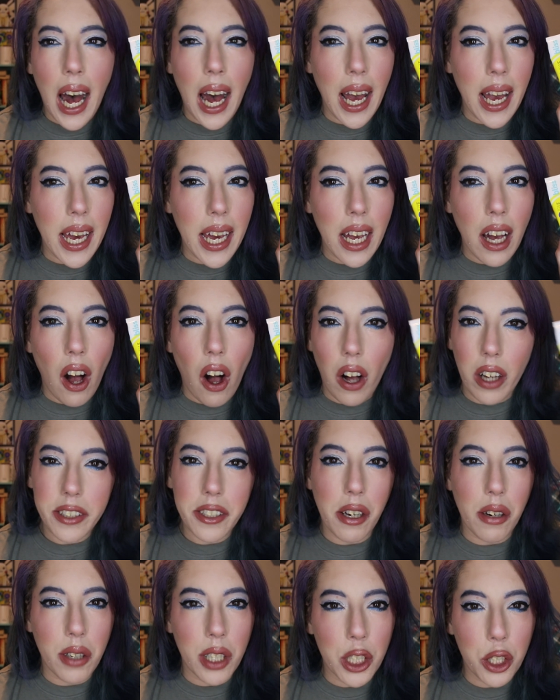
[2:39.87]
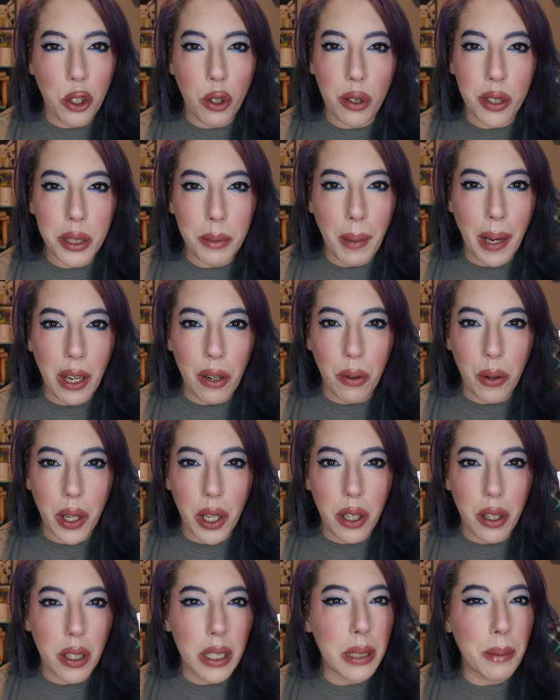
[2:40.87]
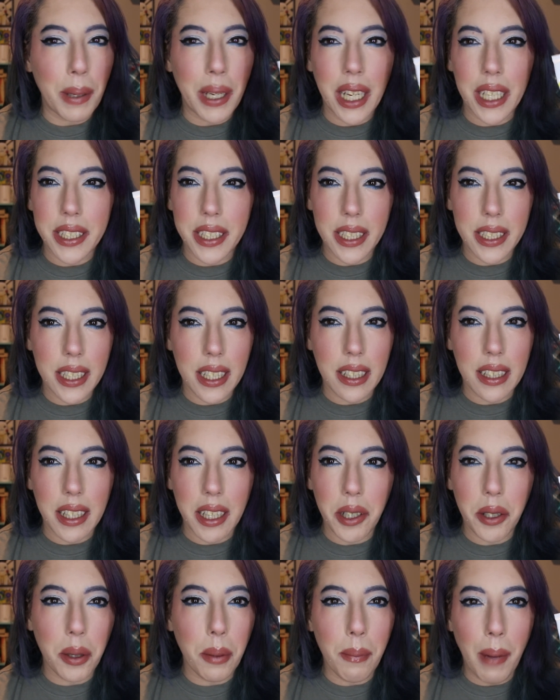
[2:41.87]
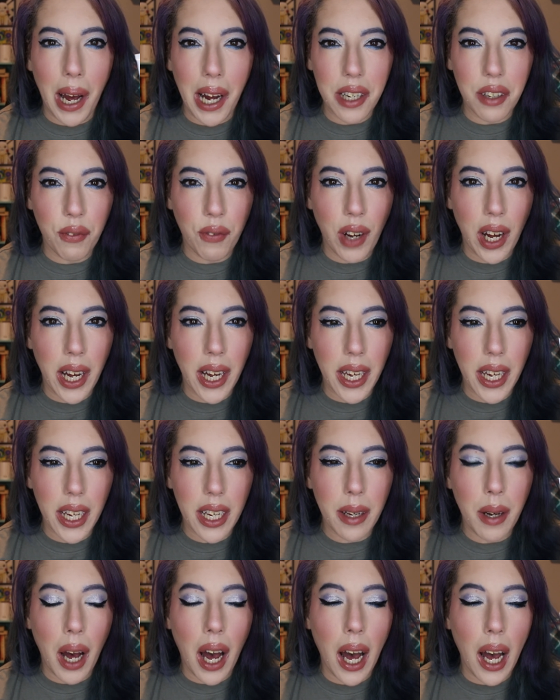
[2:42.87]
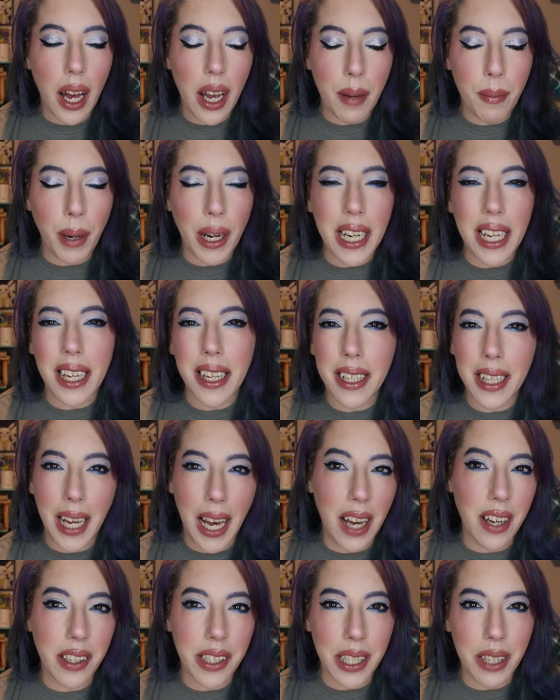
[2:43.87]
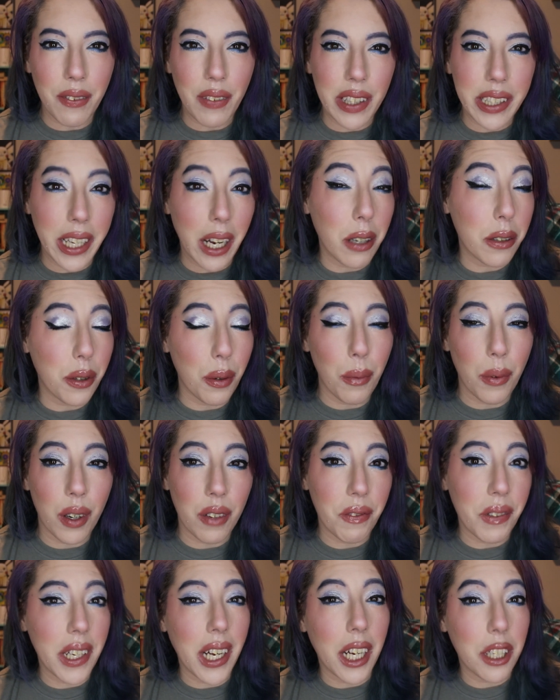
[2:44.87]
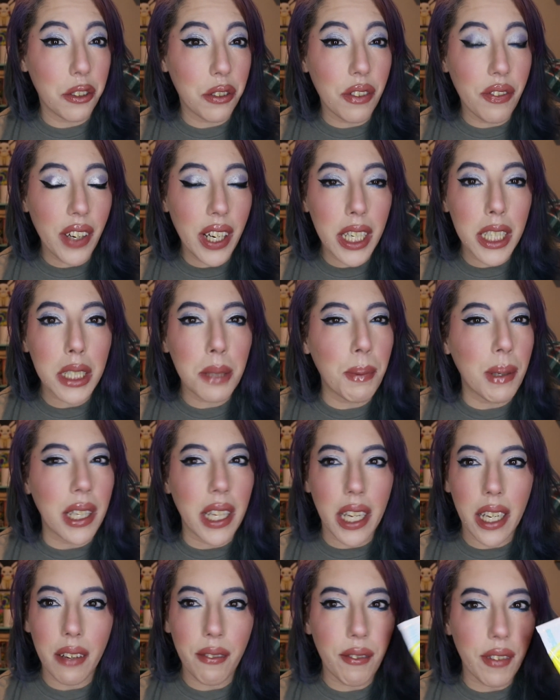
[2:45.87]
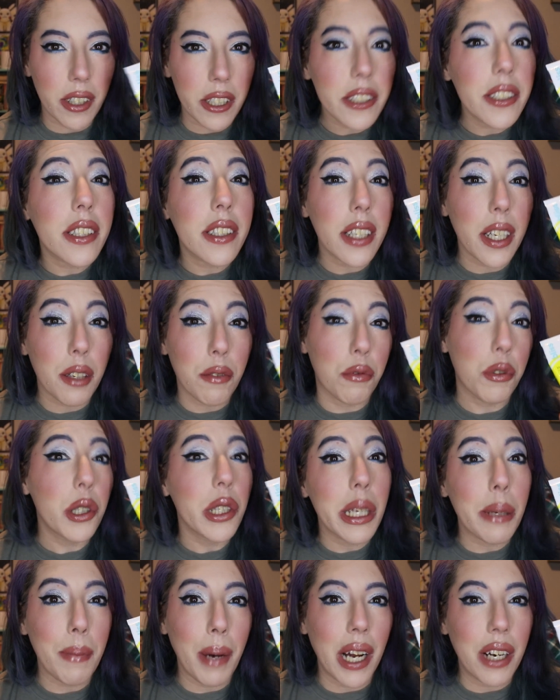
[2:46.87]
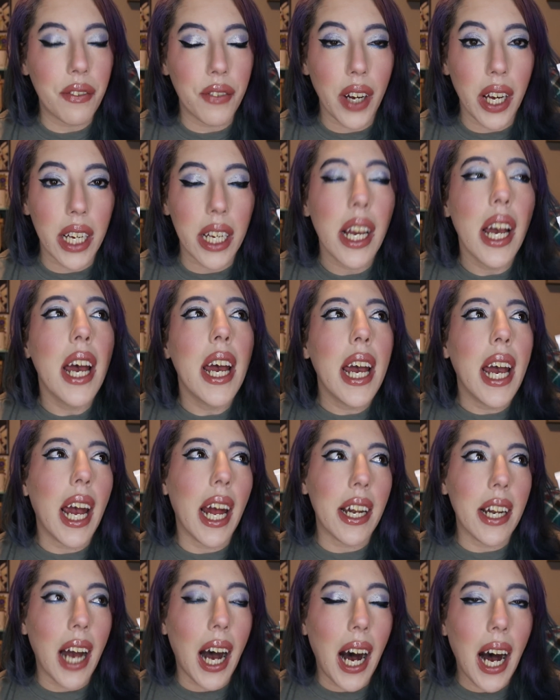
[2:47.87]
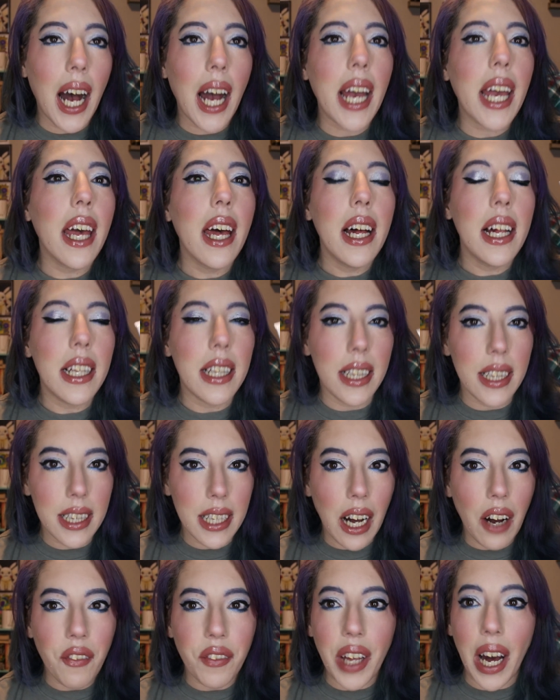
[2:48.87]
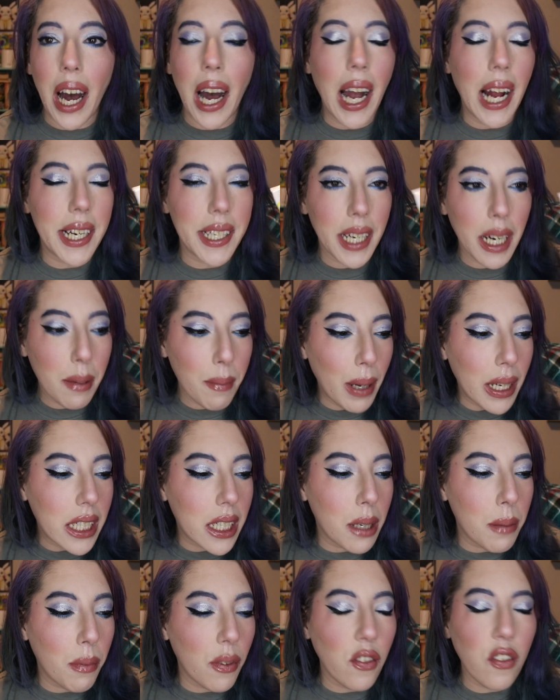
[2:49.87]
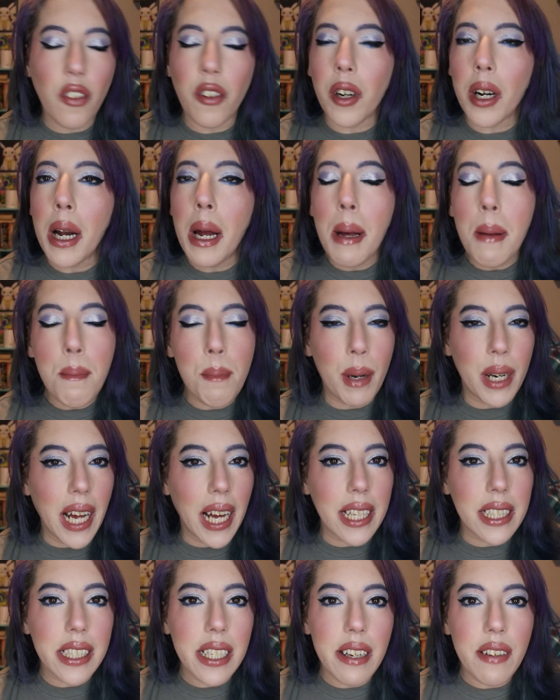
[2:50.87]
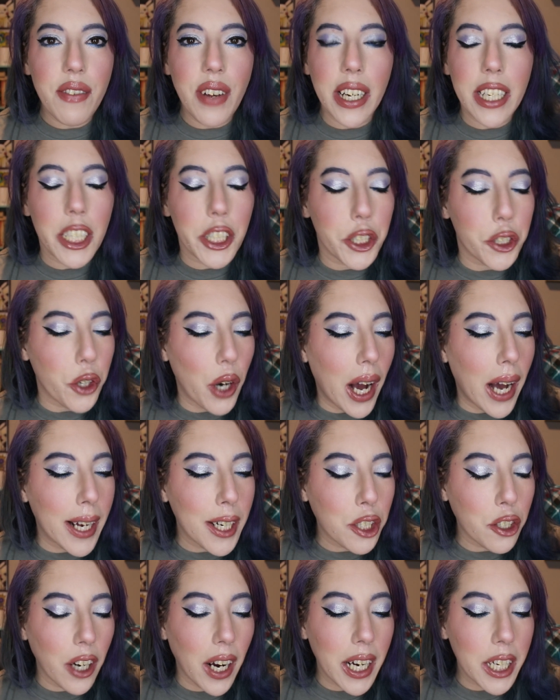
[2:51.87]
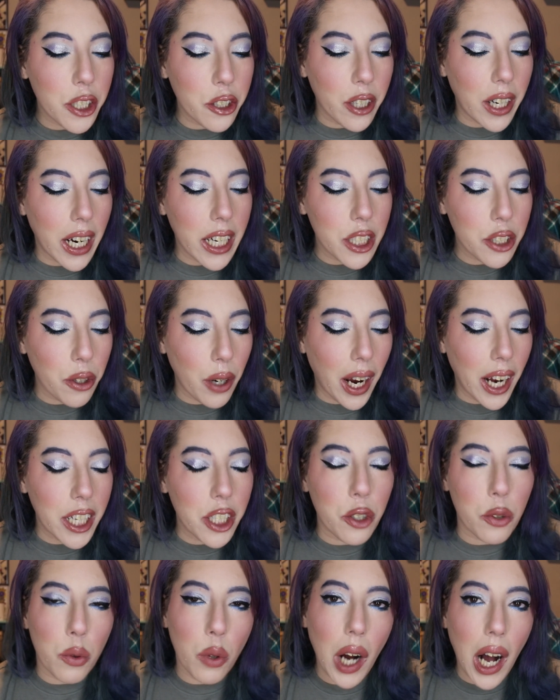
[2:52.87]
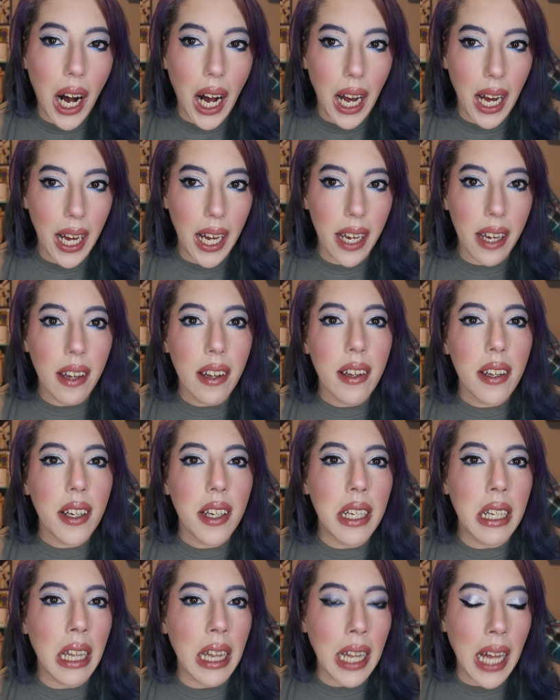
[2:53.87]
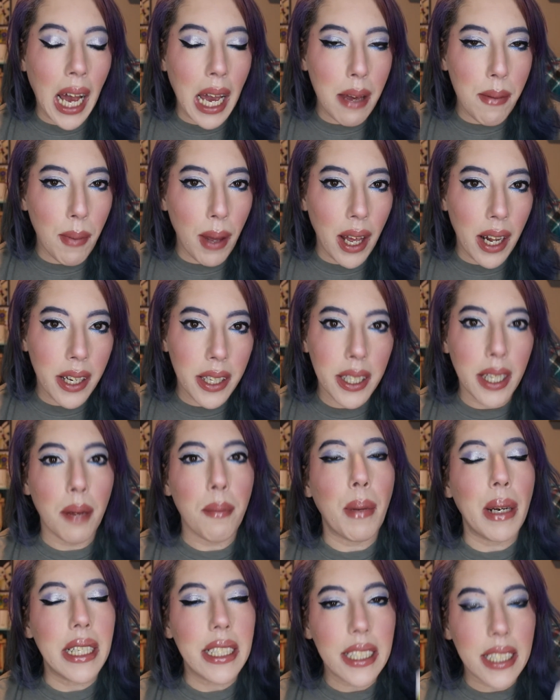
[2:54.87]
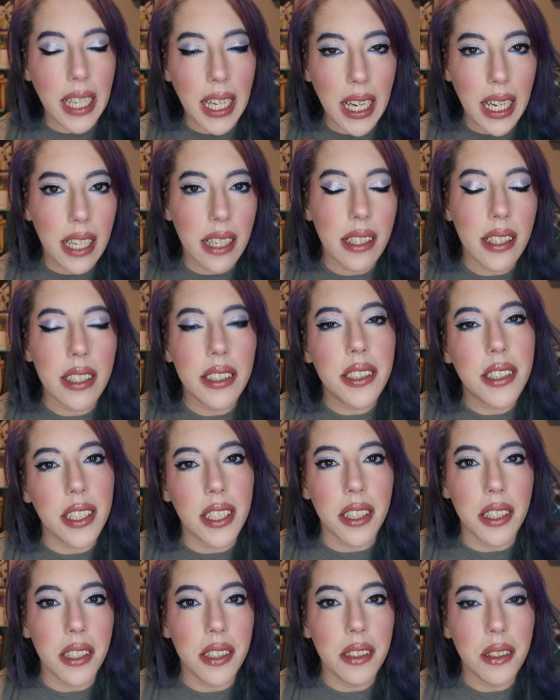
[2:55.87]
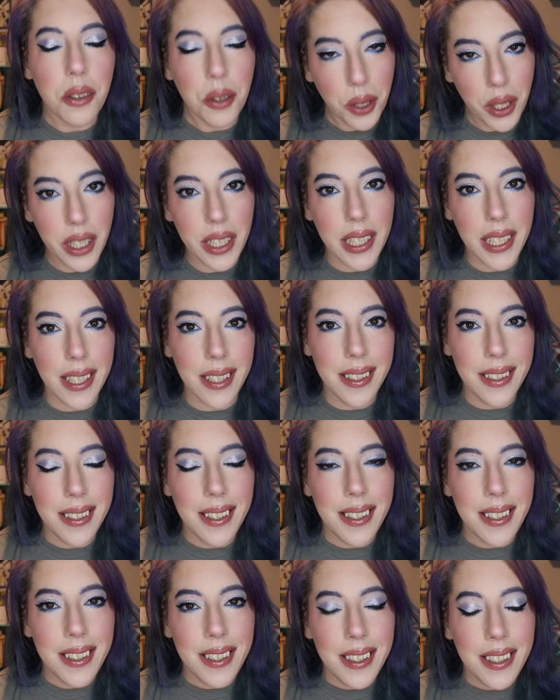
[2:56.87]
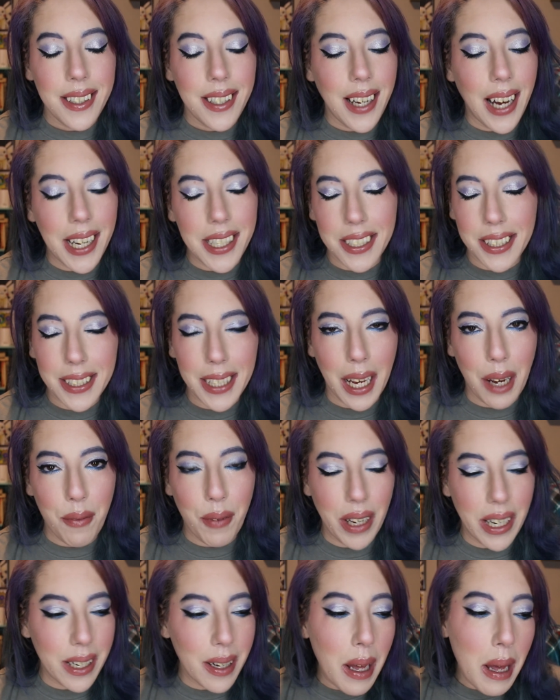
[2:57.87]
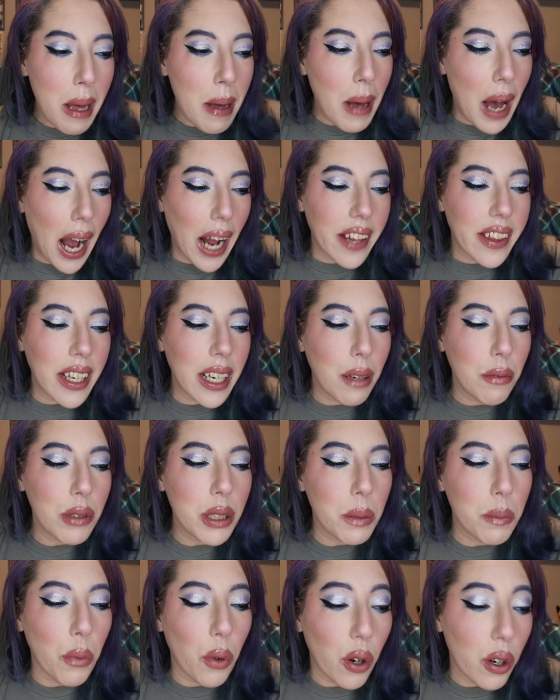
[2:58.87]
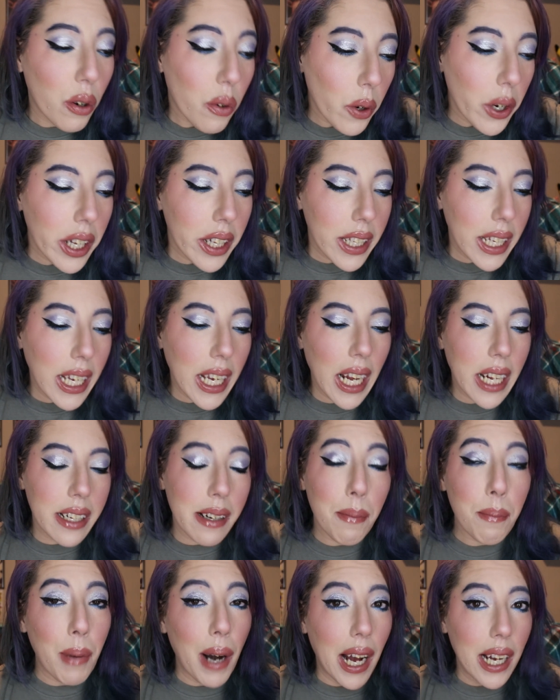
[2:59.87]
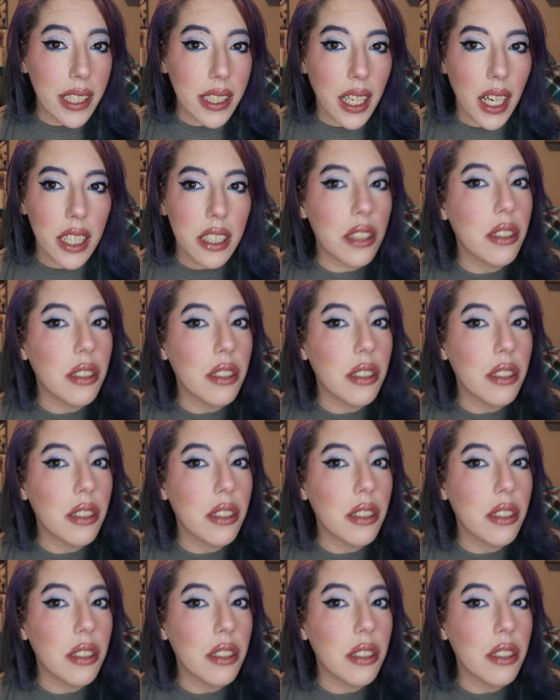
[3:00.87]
It also controls my oils because it's a little mattifying but it evens out to more of a natural finish but like at first it's like really mattifying and I love that I didn't mention it before but I live in a dry dry dry dry dry climate yet my skin is still oily I just can't win I think it was more oily in Nebraska